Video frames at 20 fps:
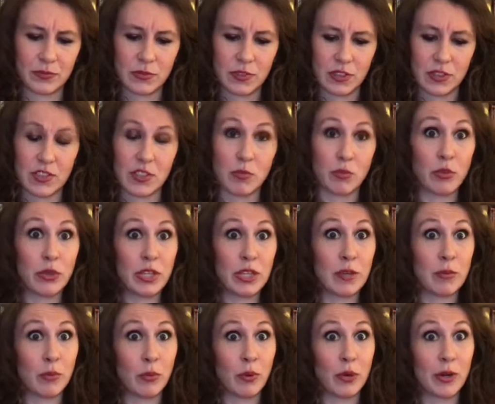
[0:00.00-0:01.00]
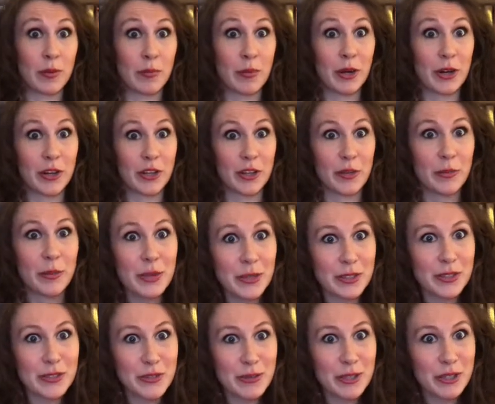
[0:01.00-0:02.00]
It's a pretty important part of the book
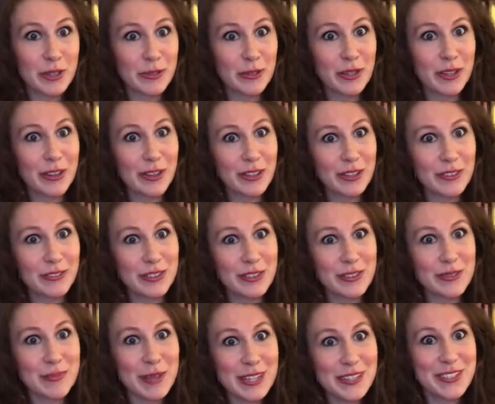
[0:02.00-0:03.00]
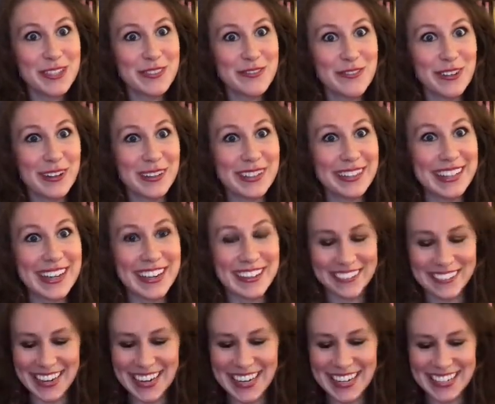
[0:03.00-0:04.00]
because we don't want all of those pages falling out,
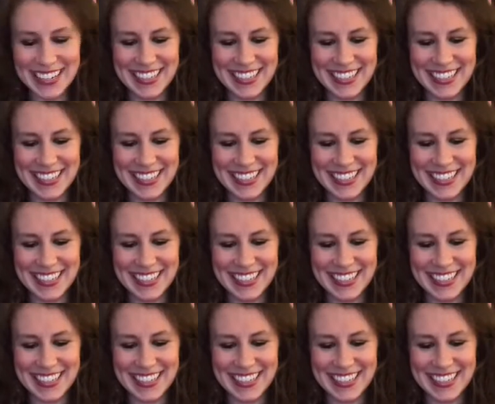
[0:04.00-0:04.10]
right?